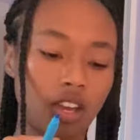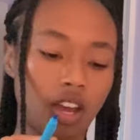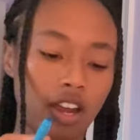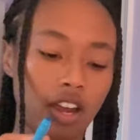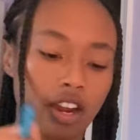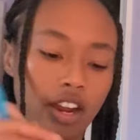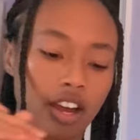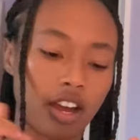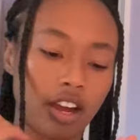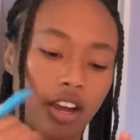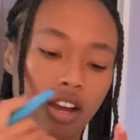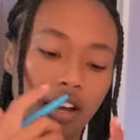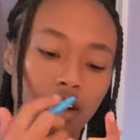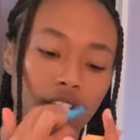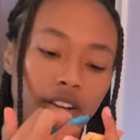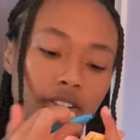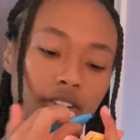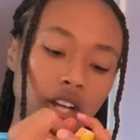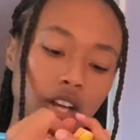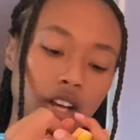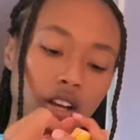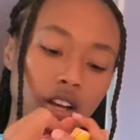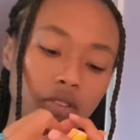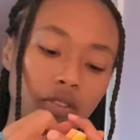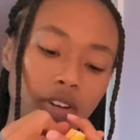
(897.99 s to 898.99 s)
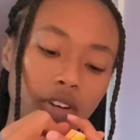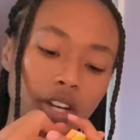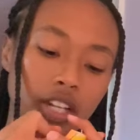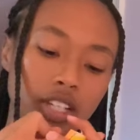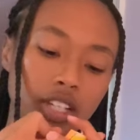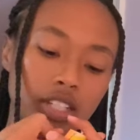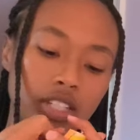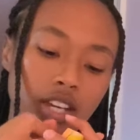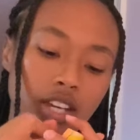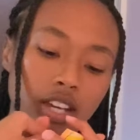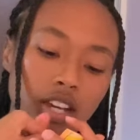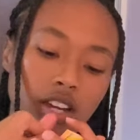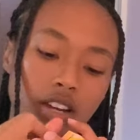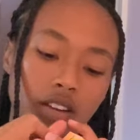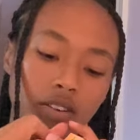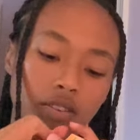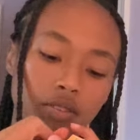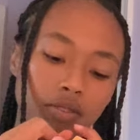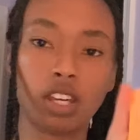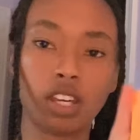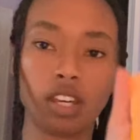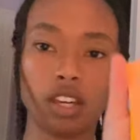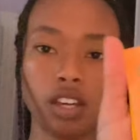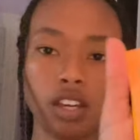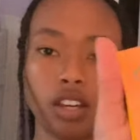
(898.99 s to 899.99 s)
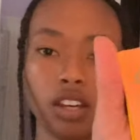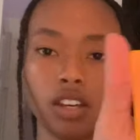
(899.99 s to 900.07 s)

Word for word: I have, I'll write it down.